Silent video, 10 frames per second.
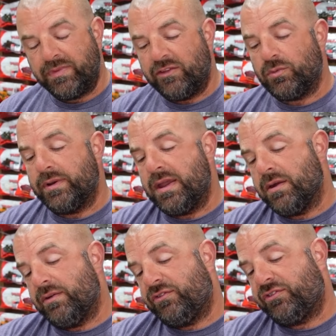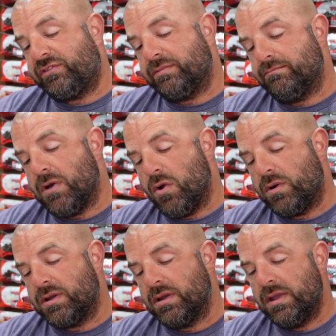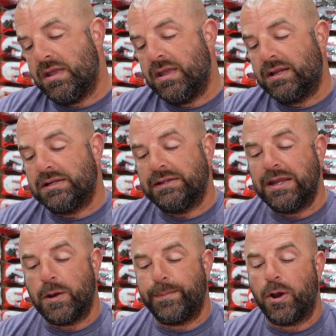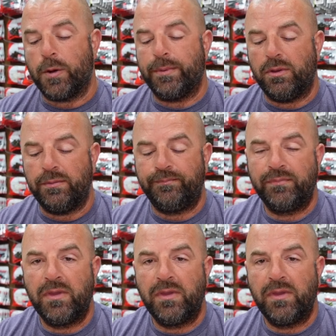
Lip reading: This one here is smoke clear purple.